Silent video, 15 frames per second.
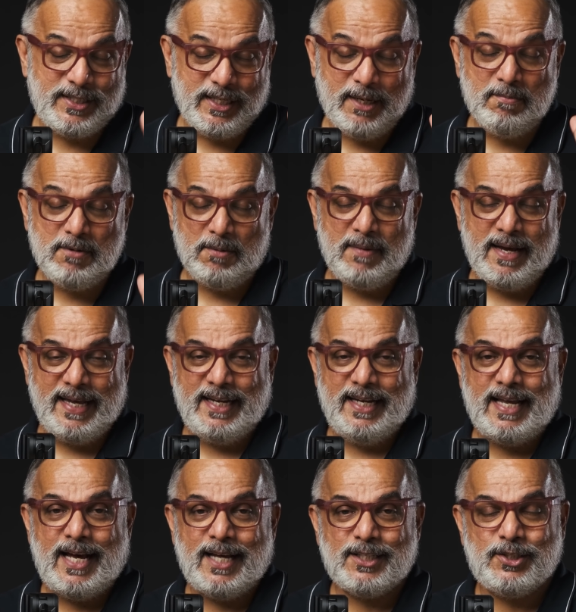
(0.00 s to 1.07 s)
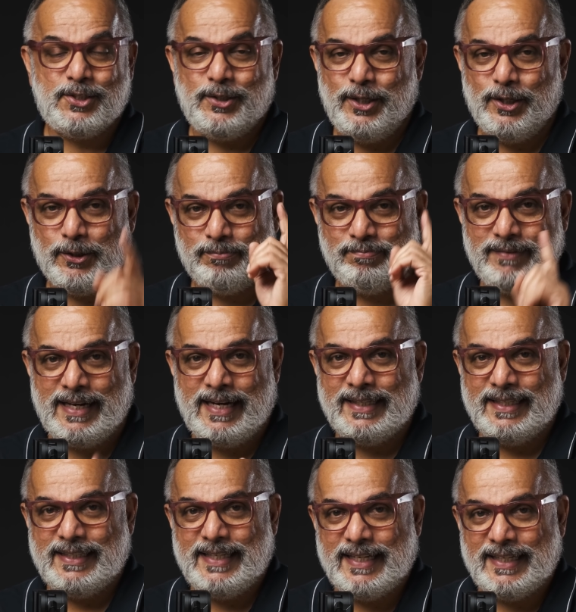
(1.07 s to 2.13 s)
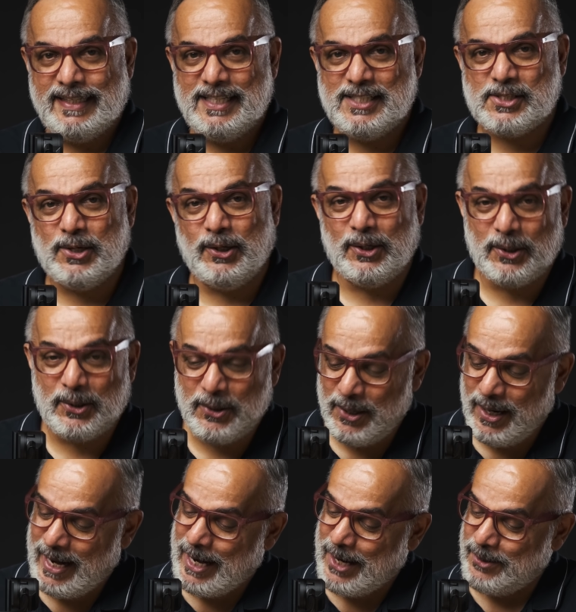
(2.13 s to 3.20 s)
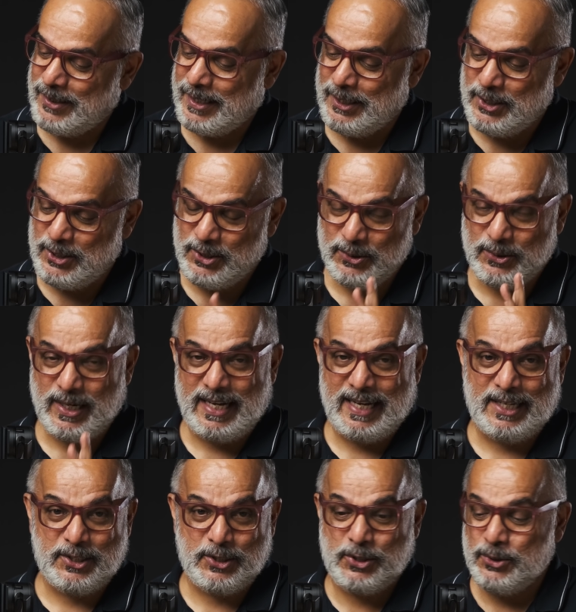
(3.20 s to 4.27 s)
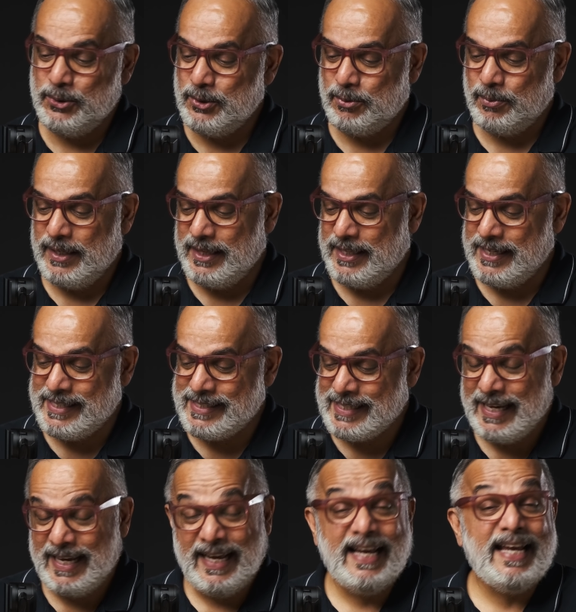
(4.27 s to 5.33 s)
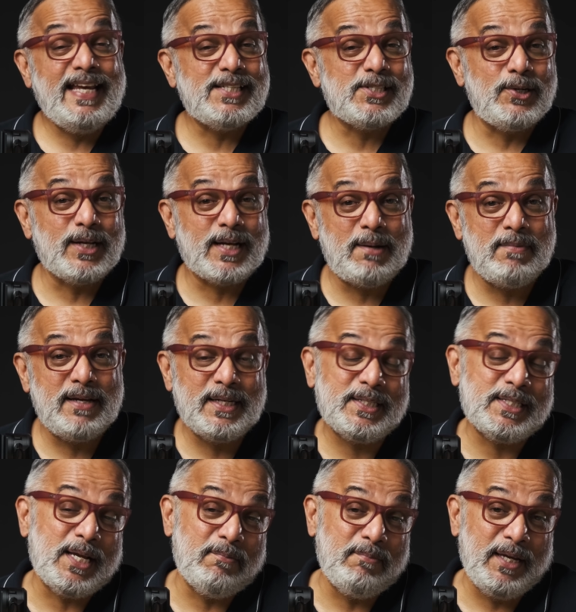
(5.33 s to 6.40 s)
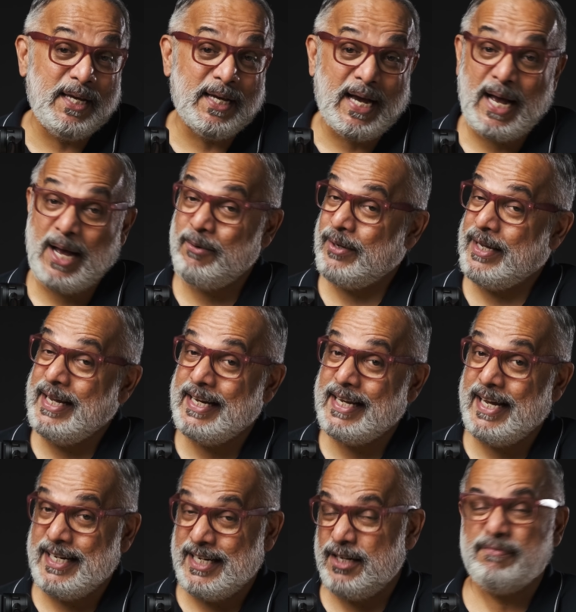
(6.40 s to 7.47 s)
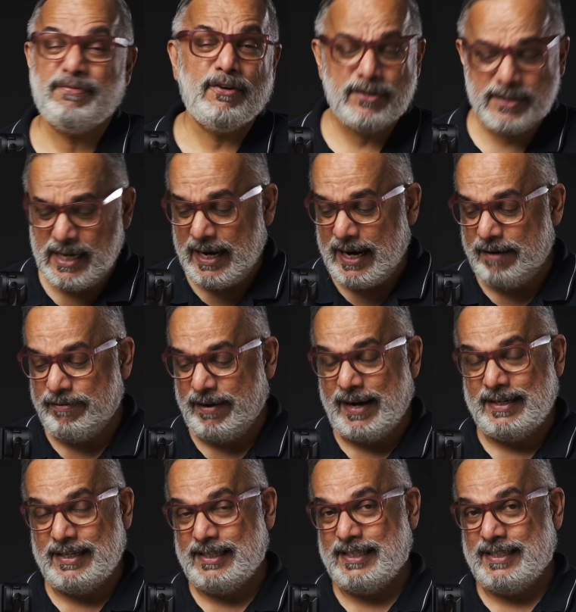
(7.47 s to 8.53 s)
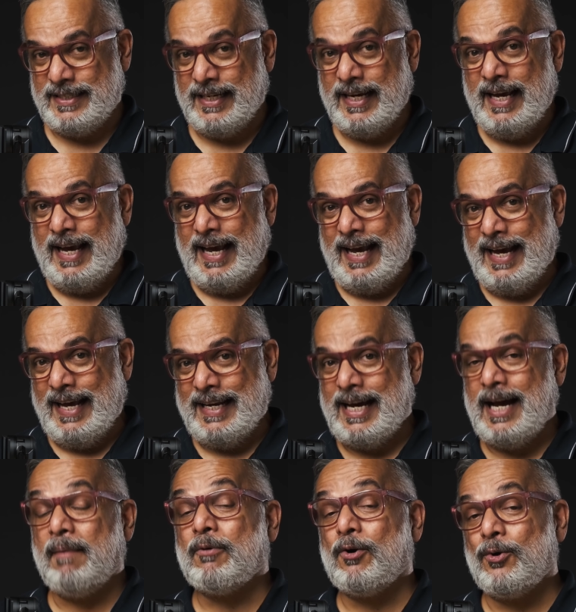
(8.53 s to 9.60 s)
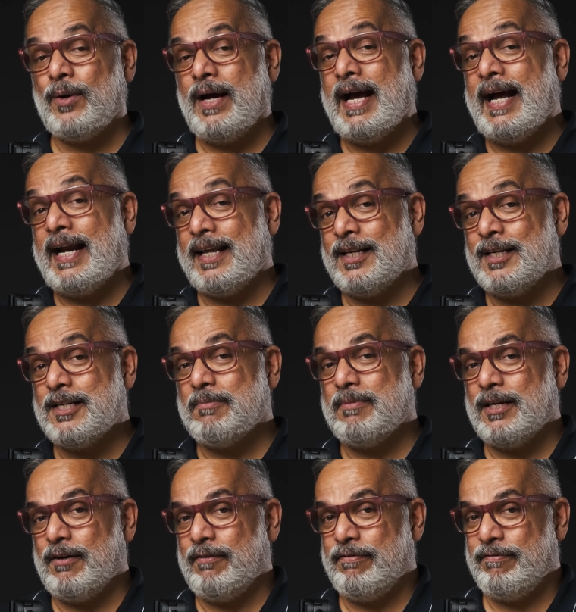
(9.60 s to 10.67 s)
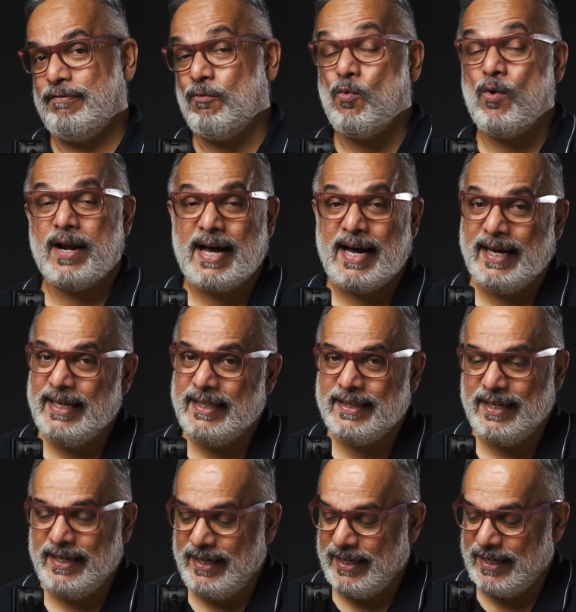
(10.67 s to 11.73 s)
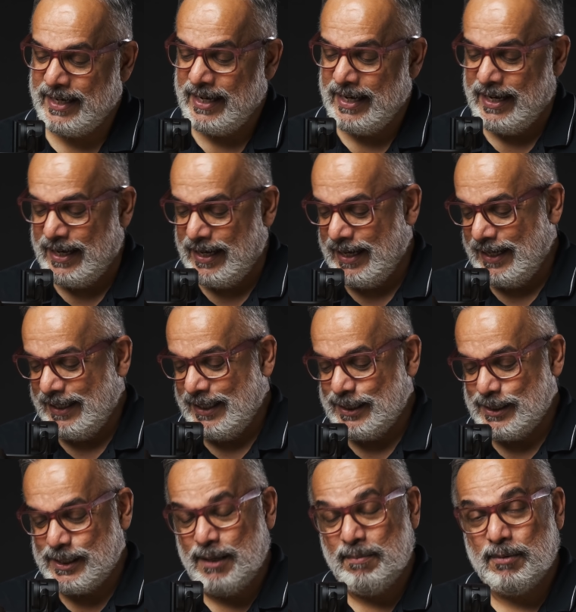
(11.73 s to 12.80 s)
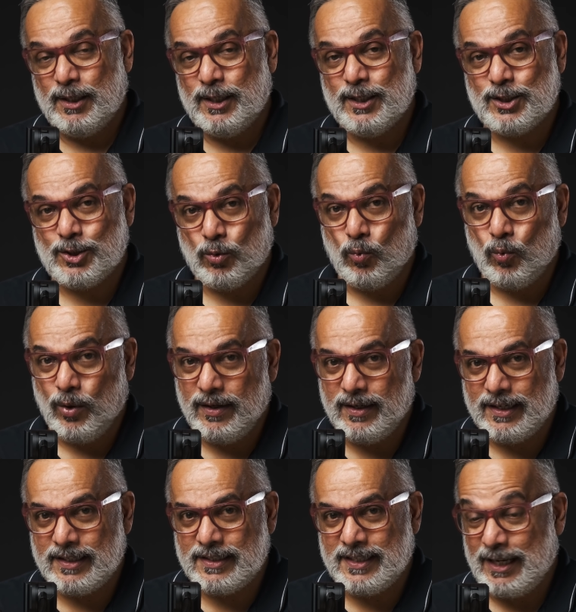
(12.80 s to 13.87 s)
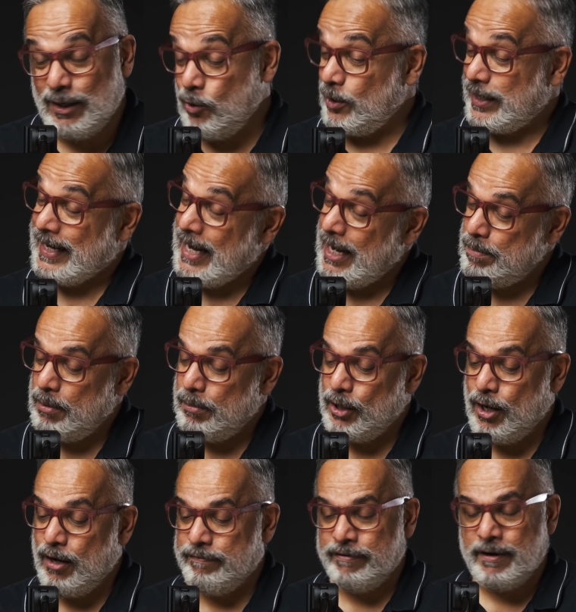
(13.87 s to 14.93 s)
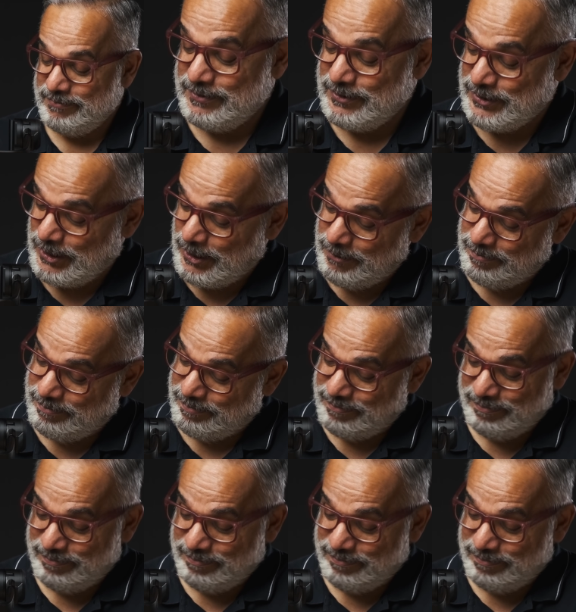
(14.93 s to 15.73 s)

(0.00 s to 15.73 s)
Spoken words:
the gimbal man in our studio, Aditya, is going to go out and do a shoot with this. He's going to come and tell me how he liked it. Of course I have handled it, and I'm going to add a little bit of what I think this gimbal is worth or capable of. So